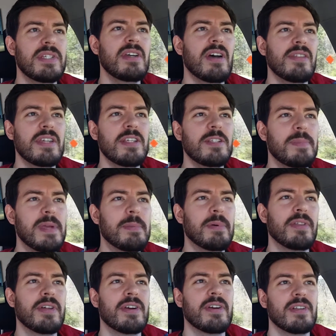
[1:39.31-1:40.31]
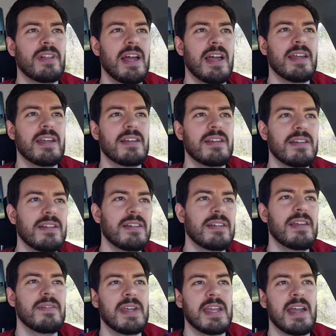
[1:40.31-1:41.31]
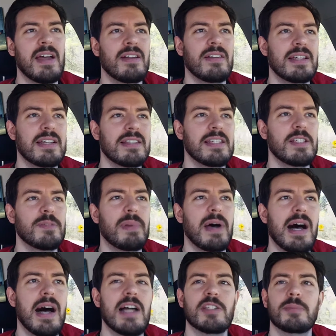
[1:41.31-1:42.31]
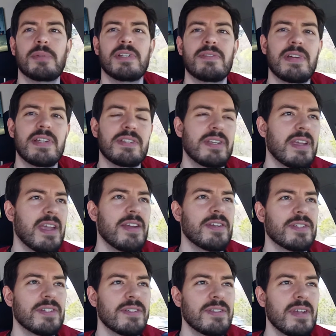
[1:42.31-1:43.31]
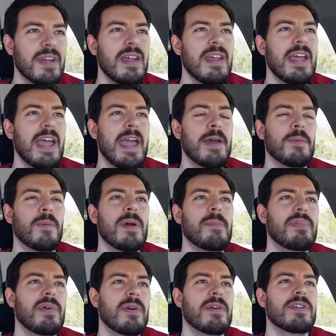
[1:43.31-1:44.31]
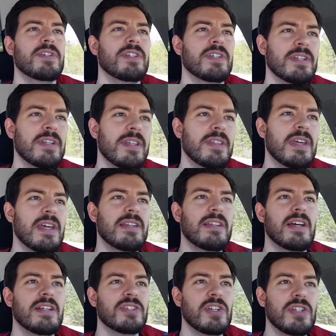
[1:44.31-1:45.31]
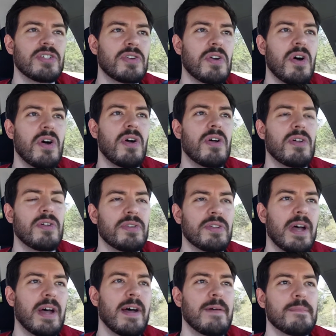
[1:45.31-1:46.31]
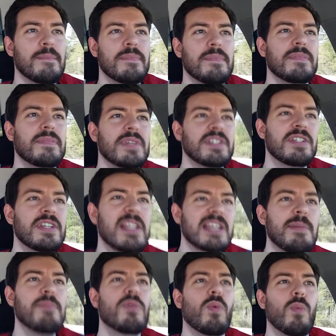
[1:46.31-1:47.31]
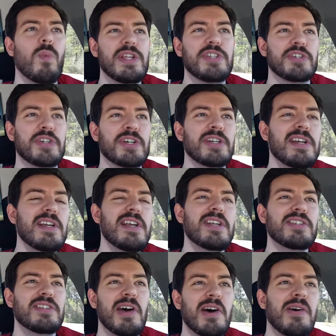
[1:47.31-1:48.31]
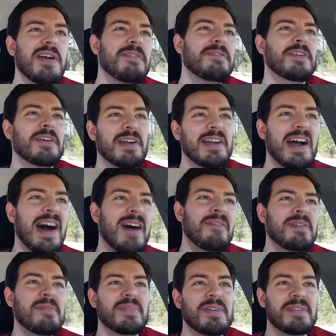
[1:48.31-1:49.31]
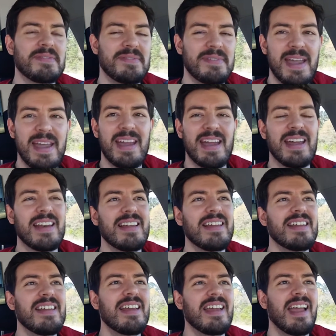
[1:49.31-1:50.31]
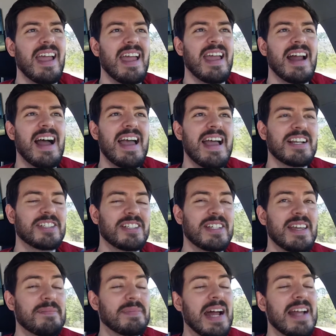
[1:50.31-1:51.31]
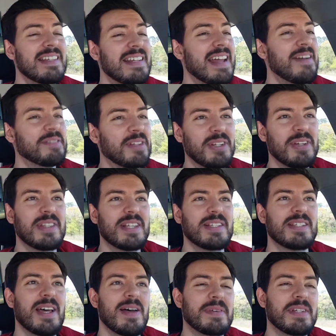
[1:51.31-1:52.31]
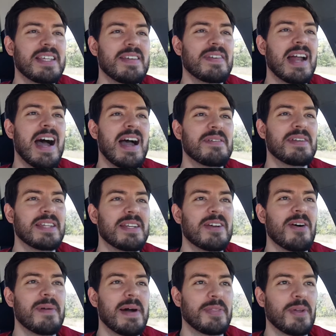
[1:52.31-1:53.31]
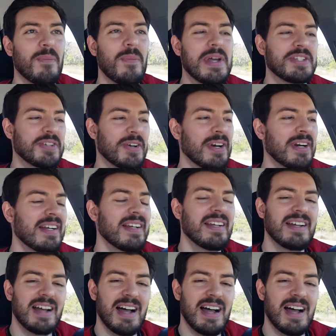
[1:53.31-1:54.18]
see all these people that are giving out these possible investigations. And one person that does it is called, his nickname, The Wizard. So if you're a comic book fan, and but I did have to look this up because even I didn't know about The Wizard.